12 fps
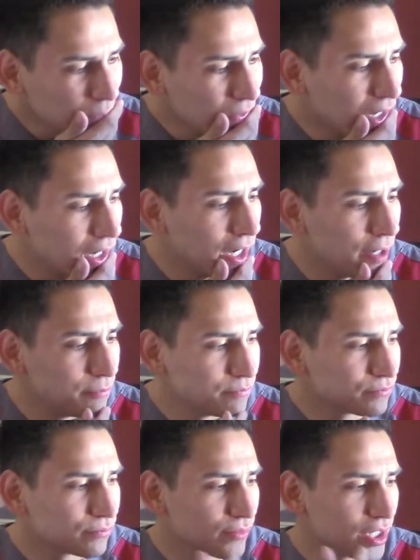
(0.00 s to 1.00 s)
The
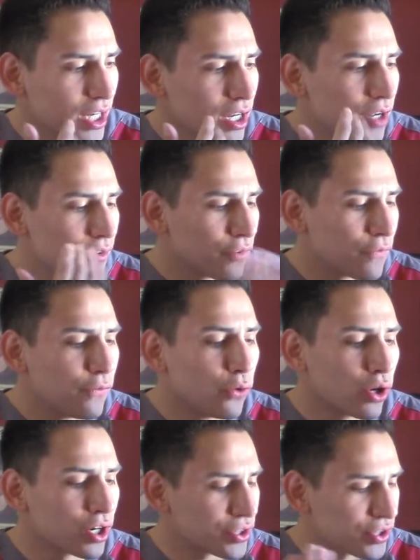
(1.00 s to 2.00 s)

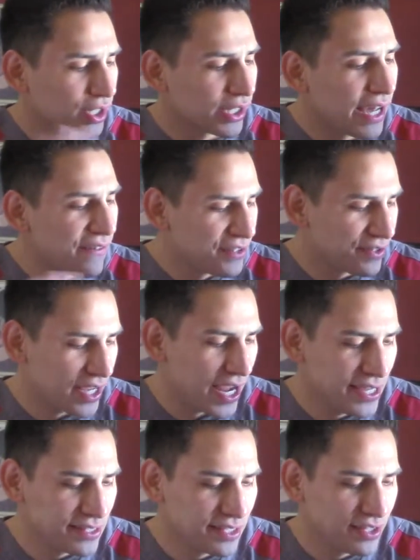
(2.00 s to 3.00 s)
4th, the 11th, the
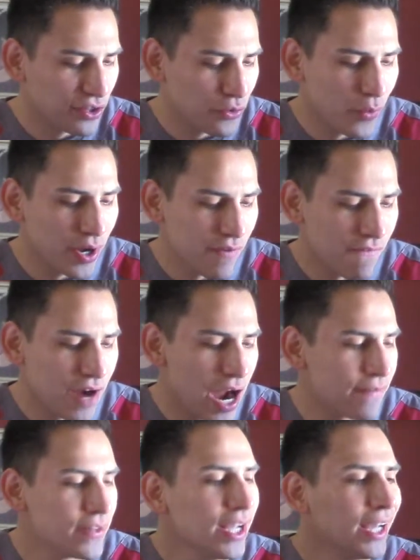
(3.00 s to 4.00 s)
18th, the
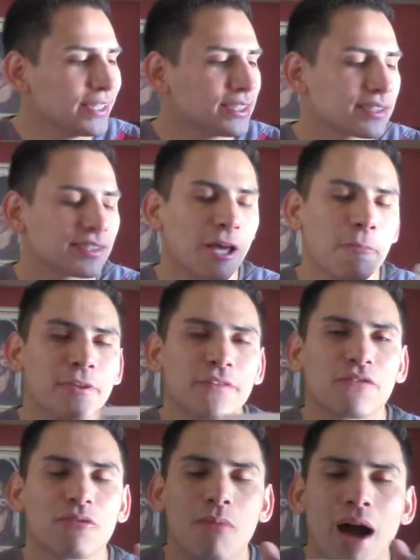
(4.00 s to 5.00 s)
25th. It's just something
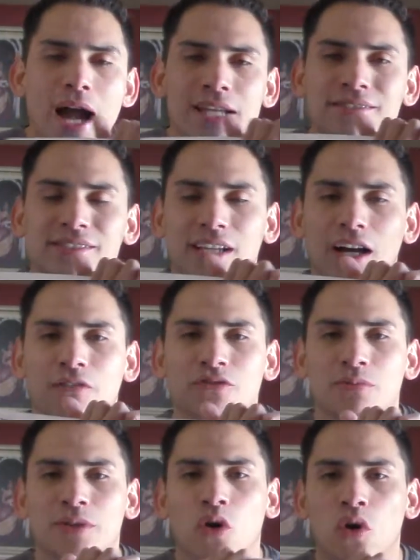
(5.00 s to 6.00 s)
for myself
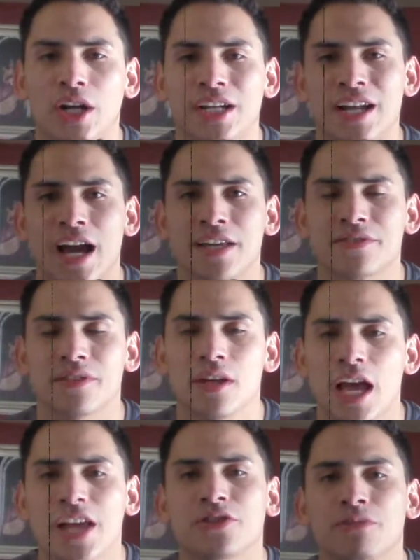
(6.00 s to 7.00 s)
to be organized
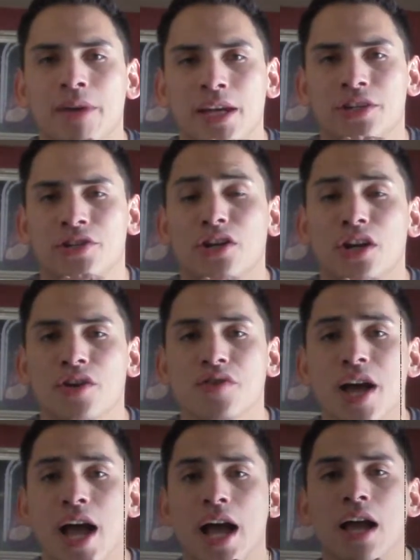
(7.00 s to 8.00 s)
and to make sure
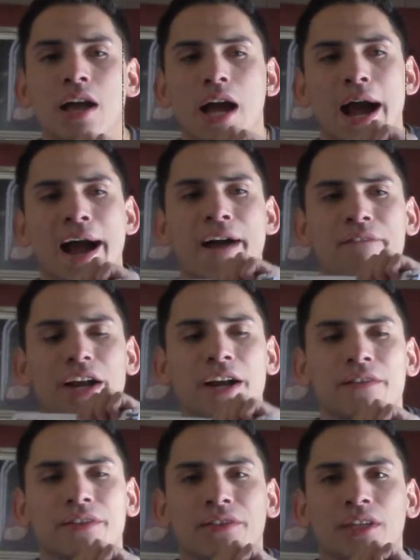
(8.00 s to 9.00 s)
that I have
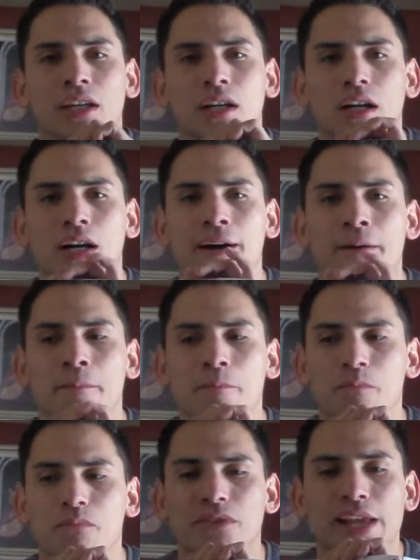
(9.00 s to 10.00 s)
everything,
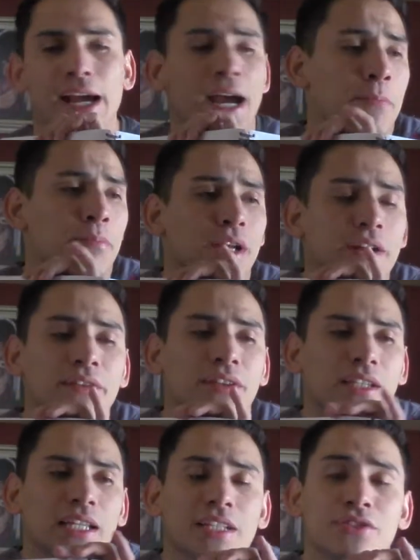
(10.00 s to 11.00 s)
that I put
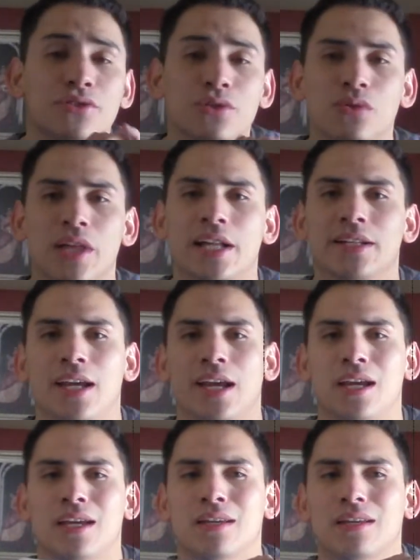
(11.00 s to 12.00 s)
everything that's due that
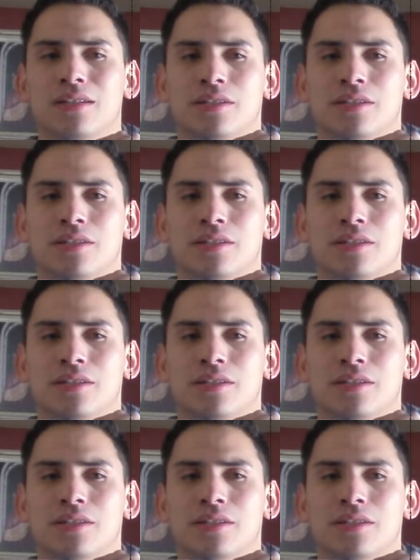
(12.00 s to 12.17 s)
day.